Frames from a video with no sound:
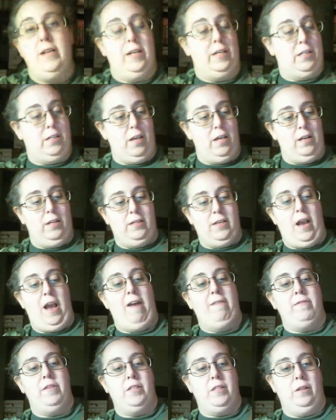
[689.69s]
excited to
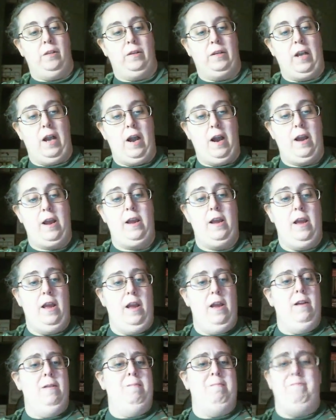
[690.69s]
have this little guy.
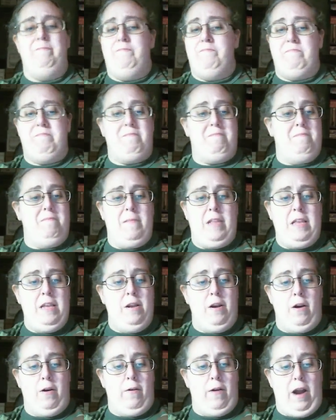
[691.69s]

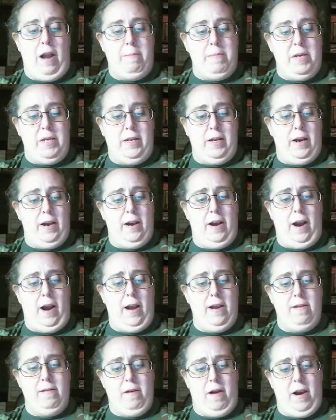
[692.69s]
I mean,
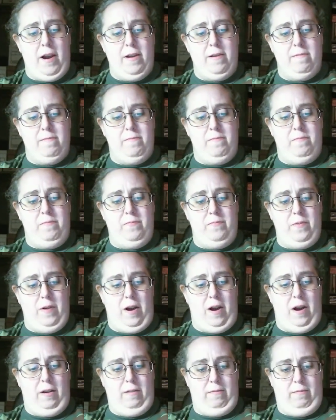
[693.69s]
I
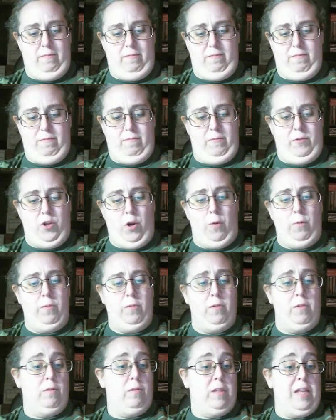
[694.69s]
don't
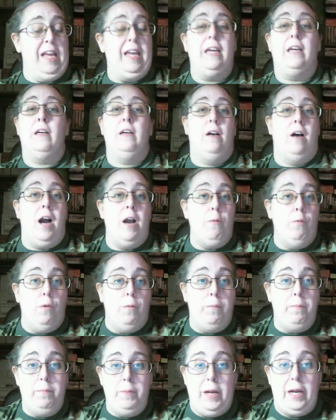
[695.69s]
think I
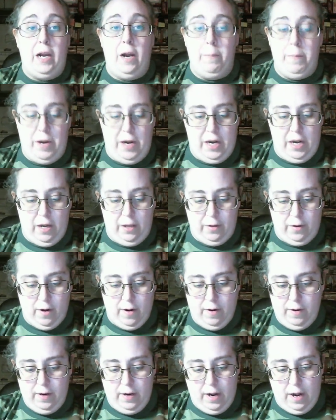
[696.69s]
will pick up any
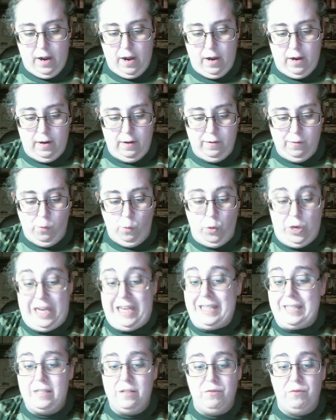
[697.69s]
other
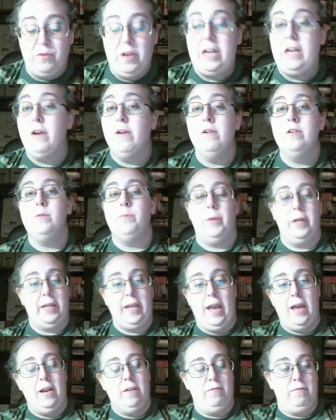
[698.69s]
Whis figures, but
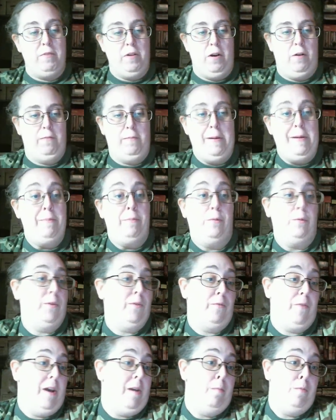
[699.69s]
again, if I'm able
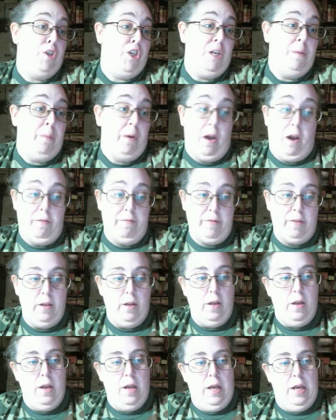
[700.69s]
to find them cheap enough,
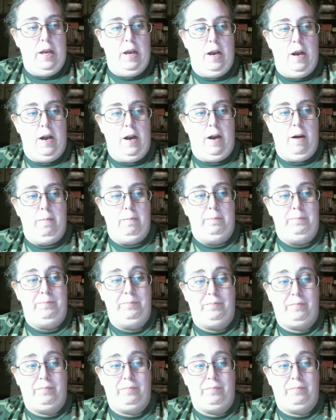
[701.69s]
um,